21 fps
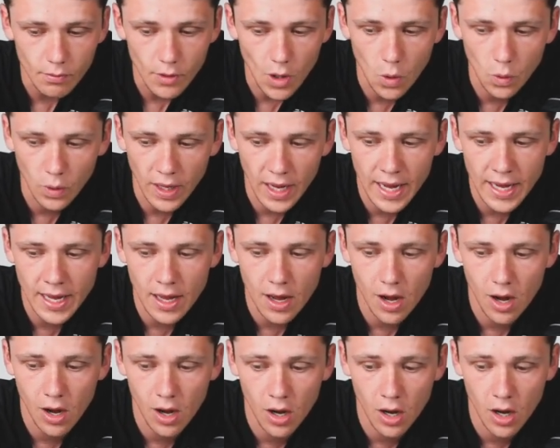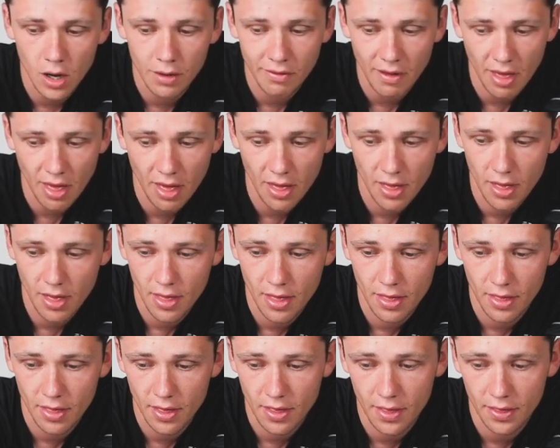okay, of
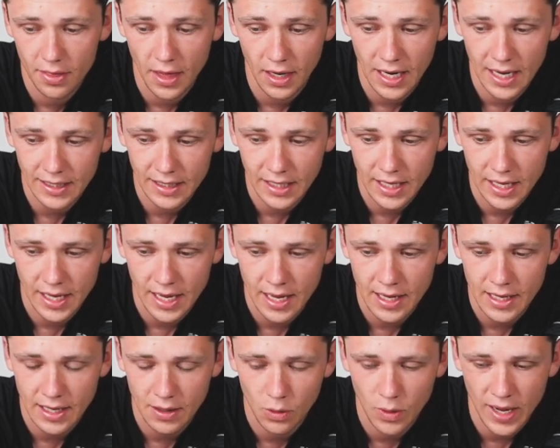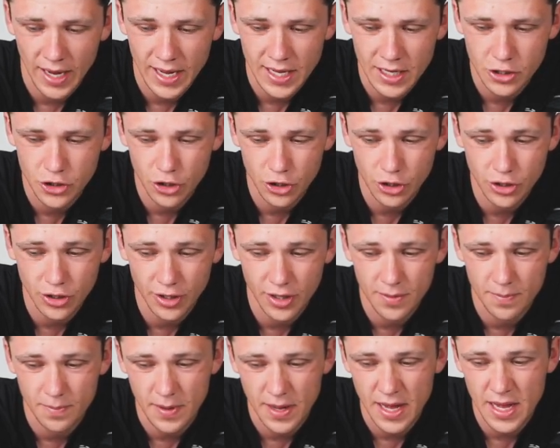the ladder here, okay, it's just going to
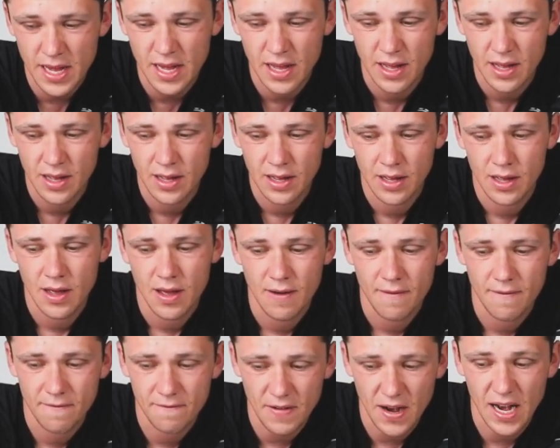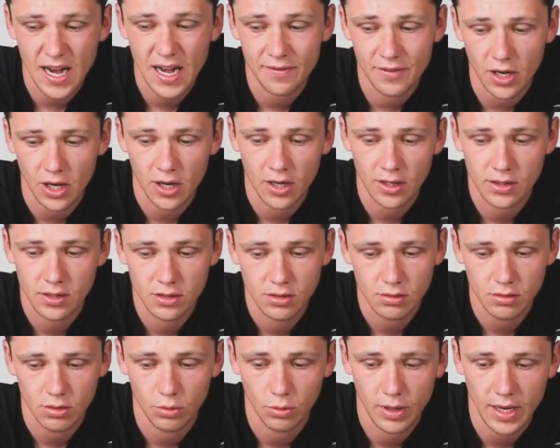be 5 yards,
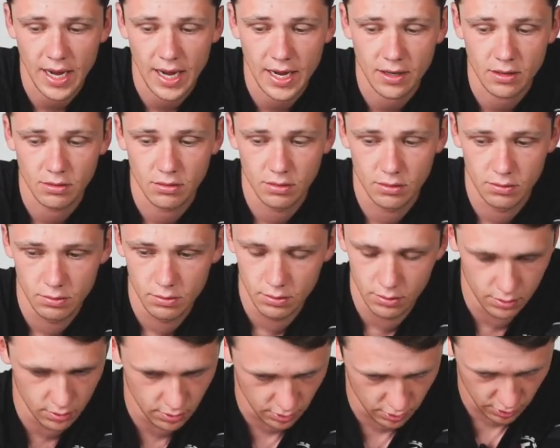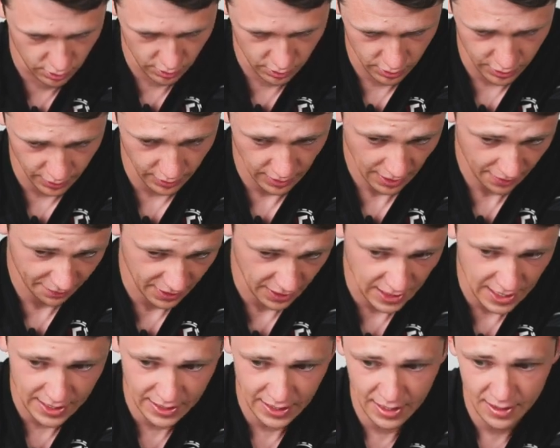okay. So you'll have your
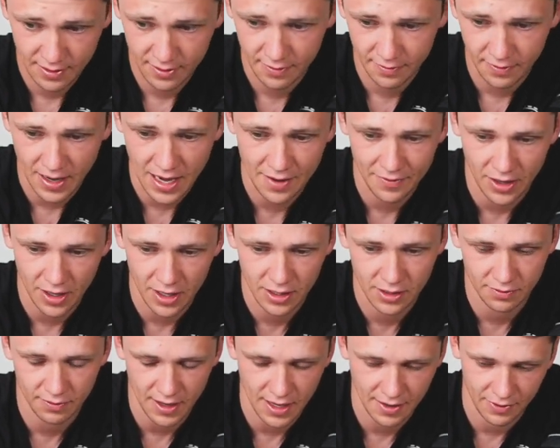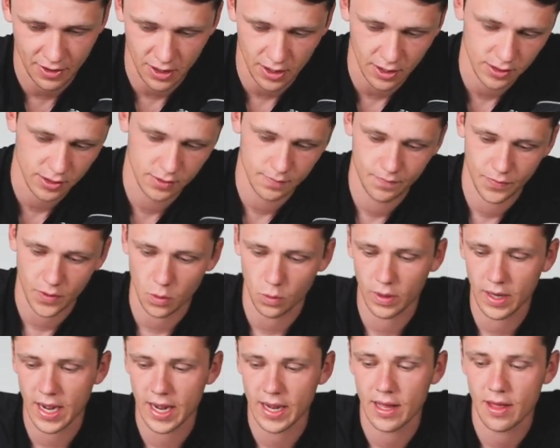ladder, 5 yards,
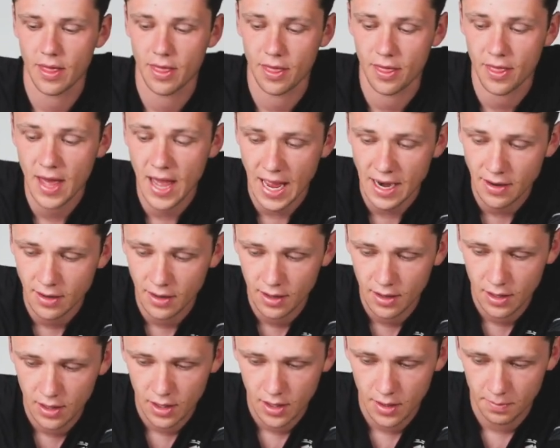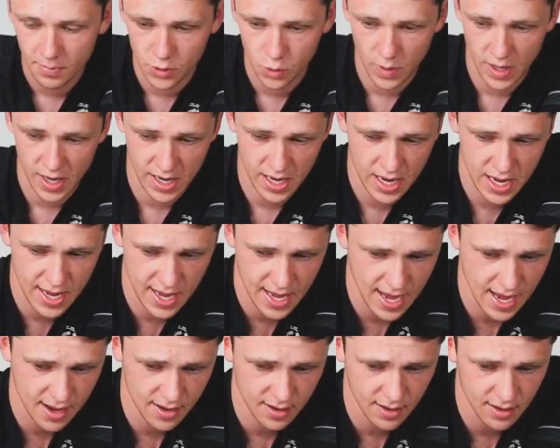okay. Then between
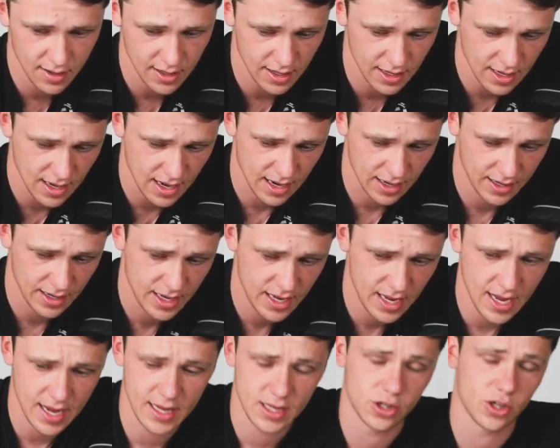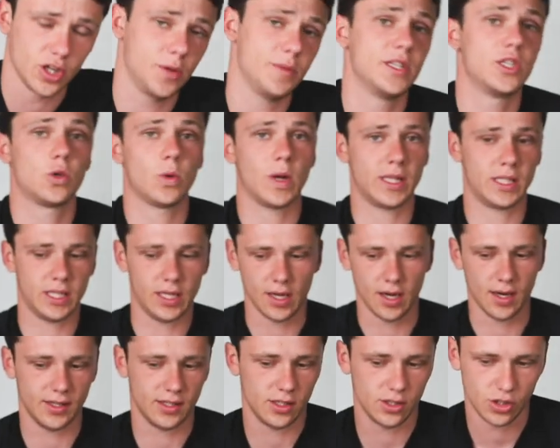here and here is going to be 20
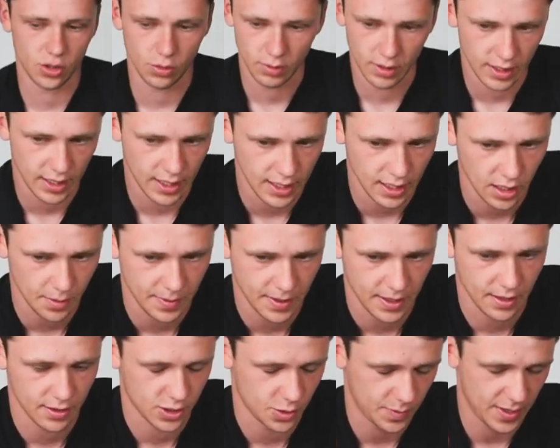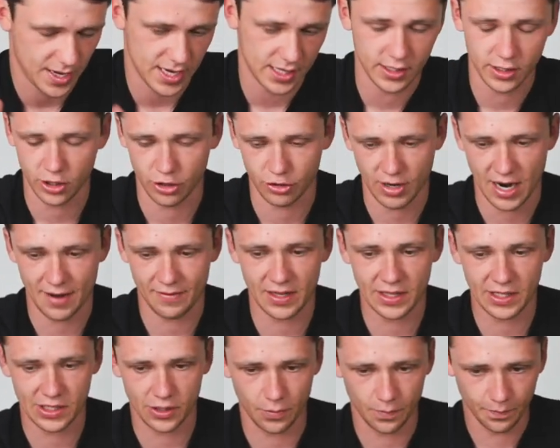yards, so a little bit of space to drive
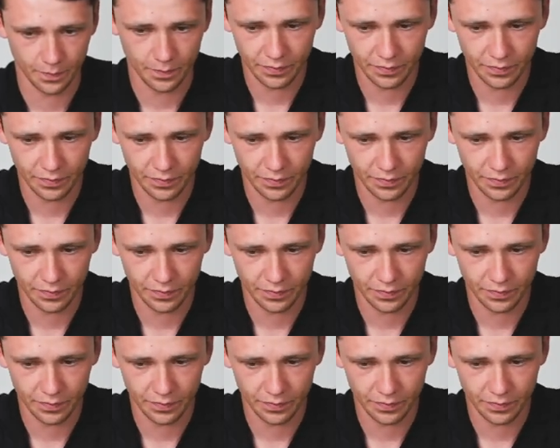into.